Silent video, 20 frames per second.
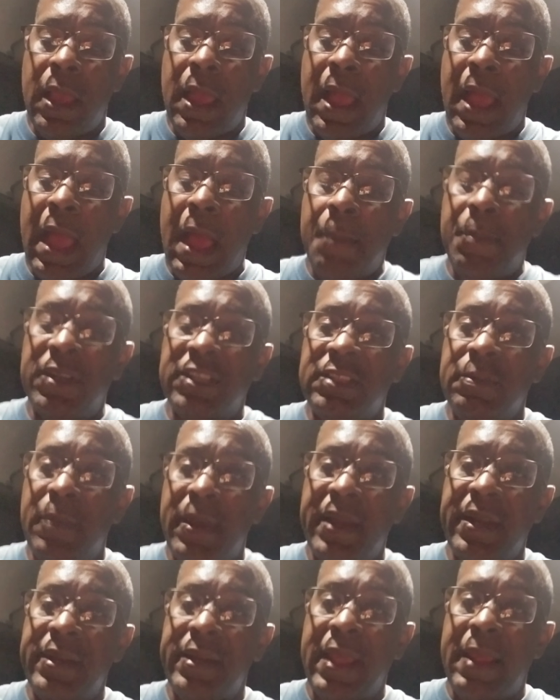How much
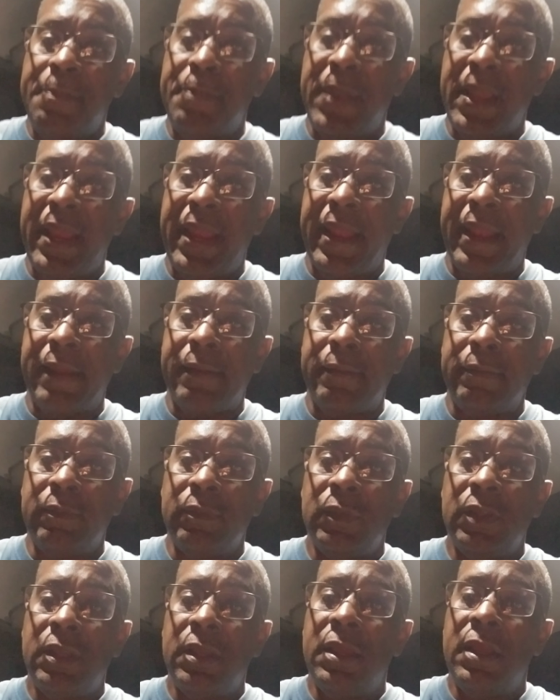money are they paying?
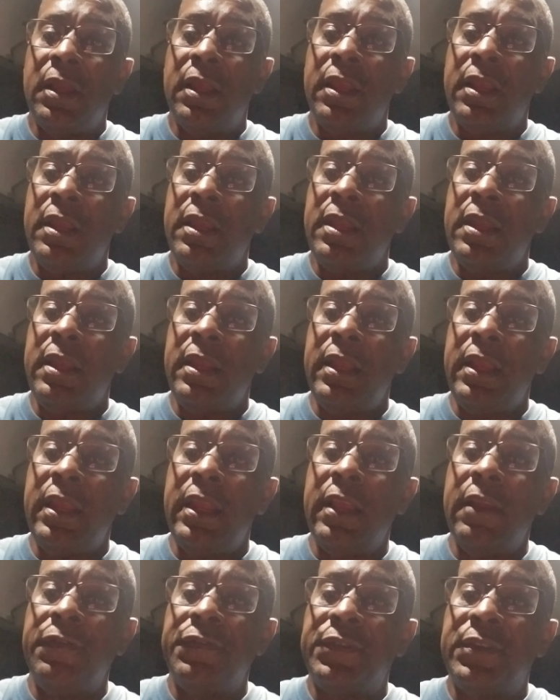
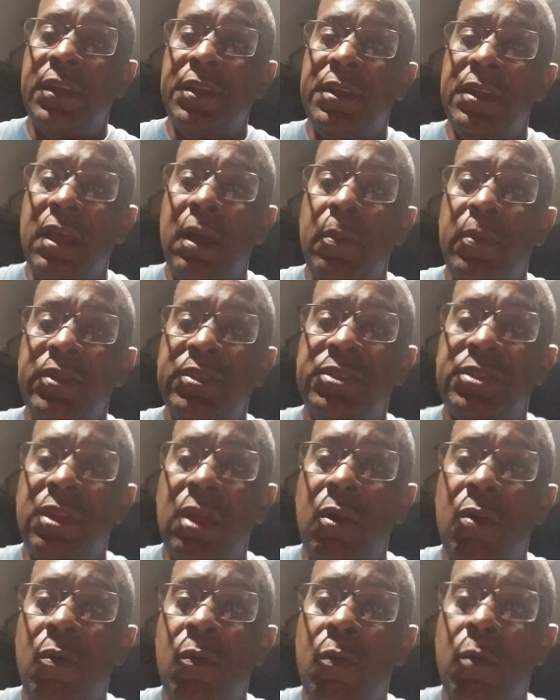If the numbers
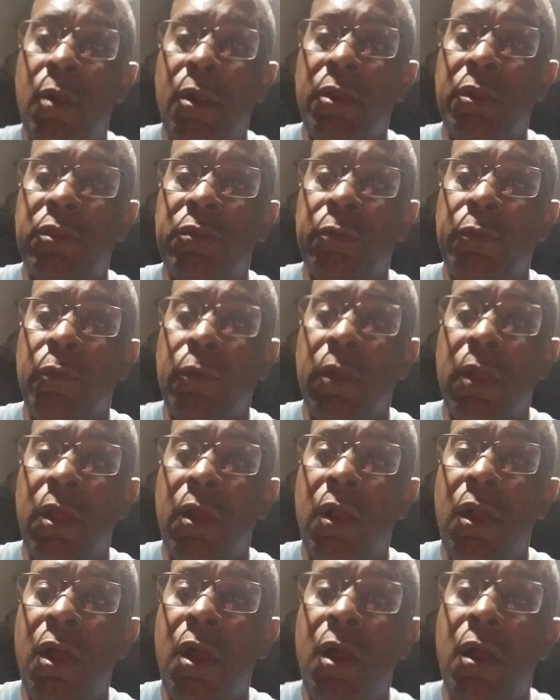don't work
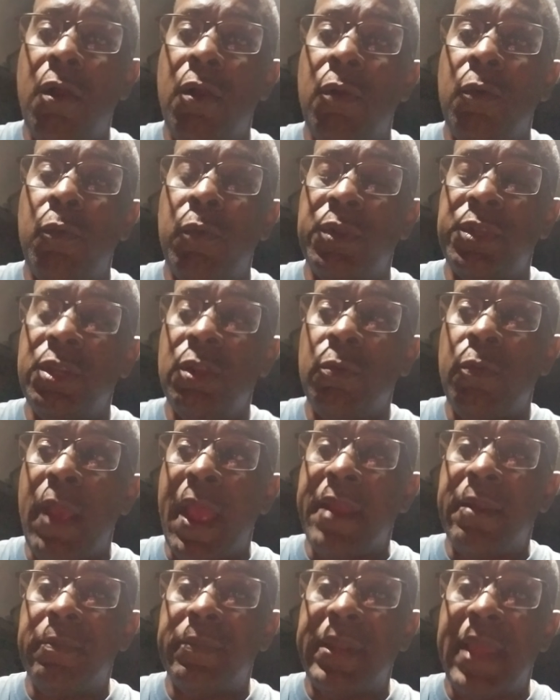when you
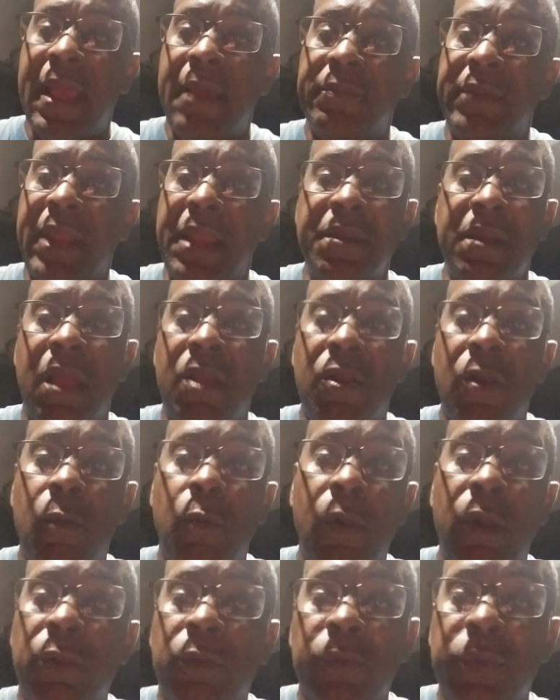write them down, they're not going to
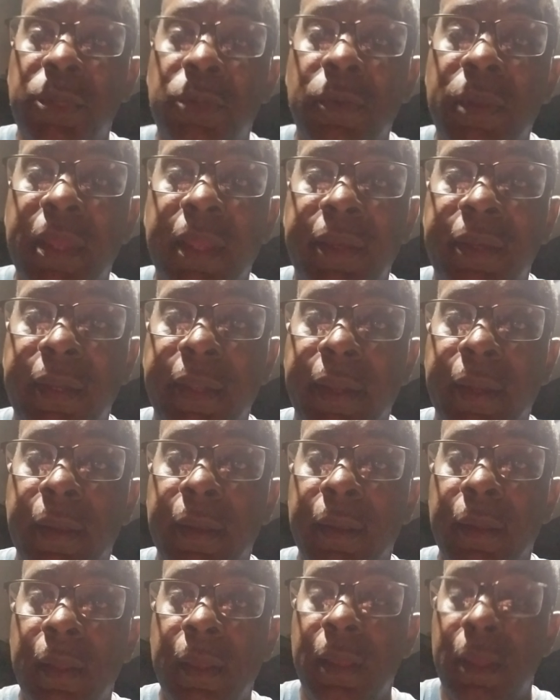work when you get there.
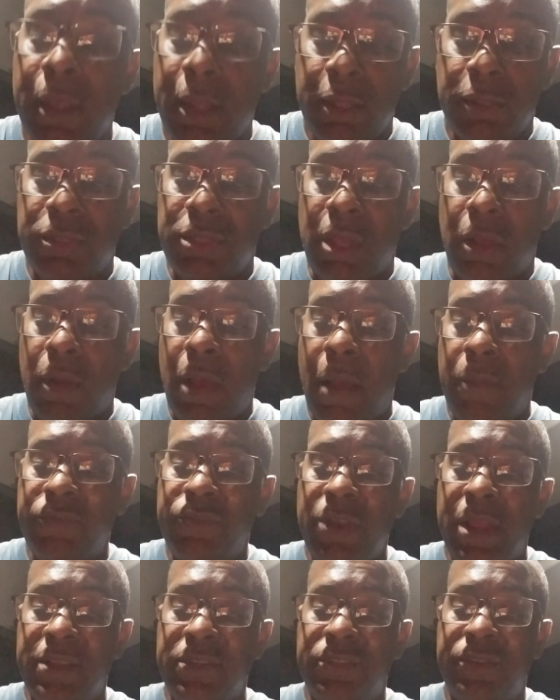So I'm
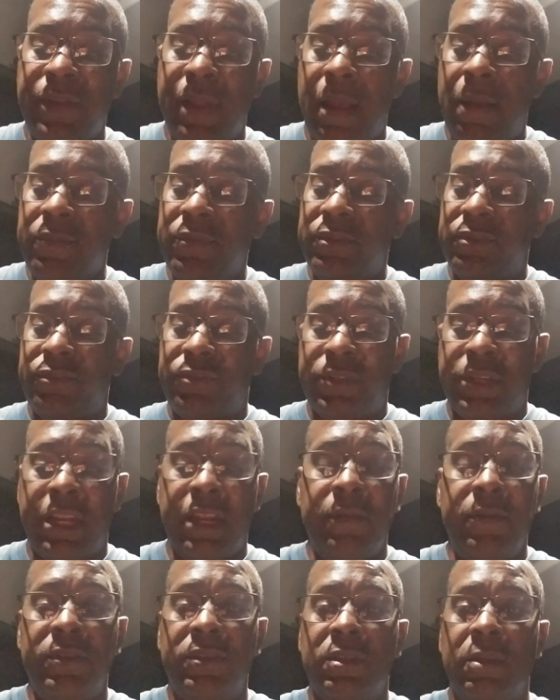just
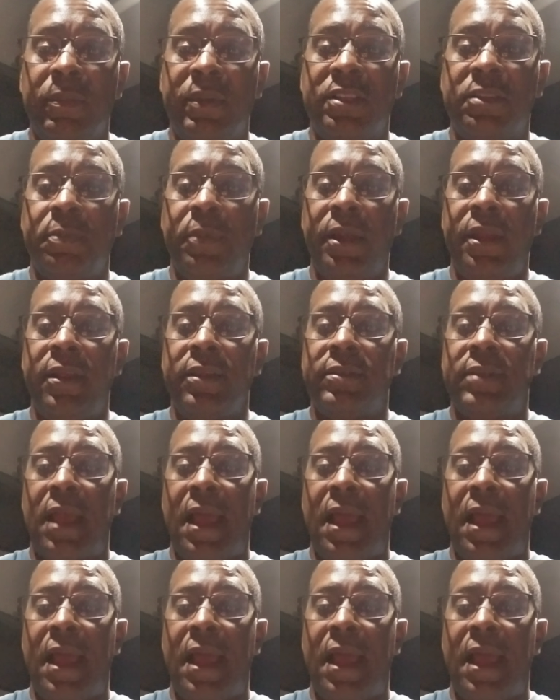give you some experience.